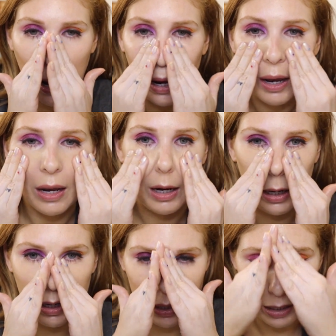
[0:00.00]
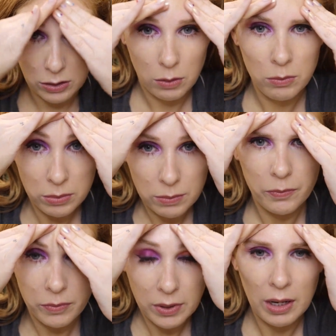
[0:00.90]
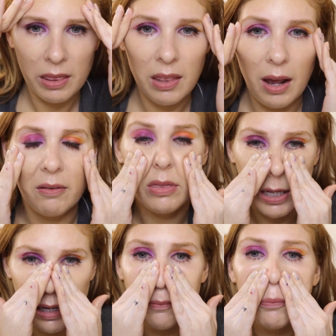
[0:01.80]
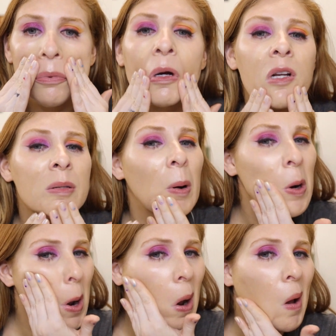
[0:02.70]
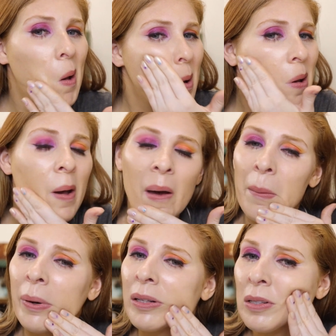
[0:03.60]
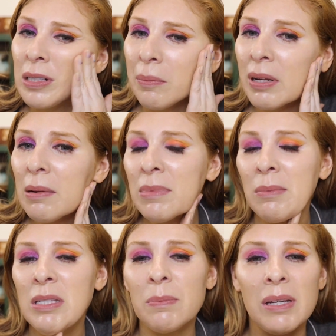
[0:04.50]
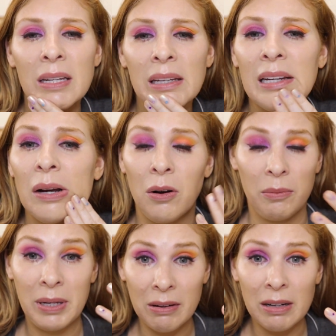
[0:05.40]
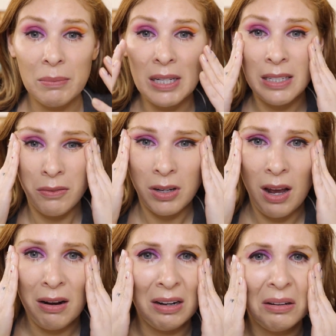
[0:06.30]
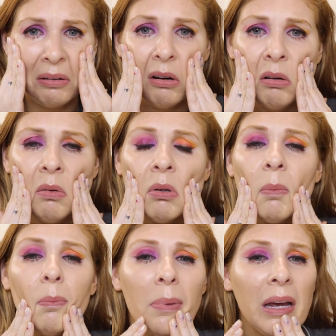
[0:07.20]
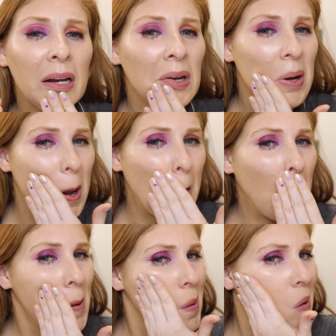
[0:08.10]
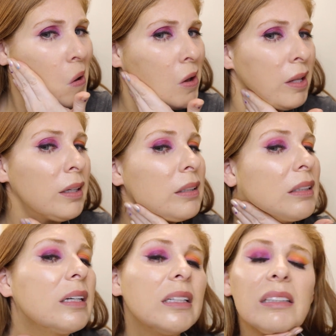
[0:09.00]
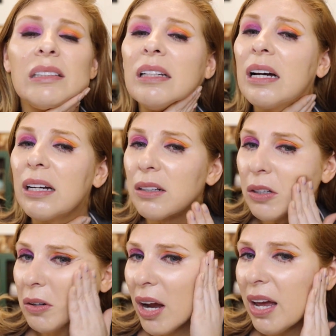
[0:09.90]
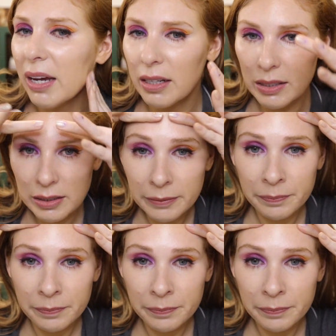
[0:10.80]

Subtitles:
I think I'm pretty smart, but there's sometimes I'm speaking or I'm hearing myself talk and I go, oh, Rebecca, that is not correct.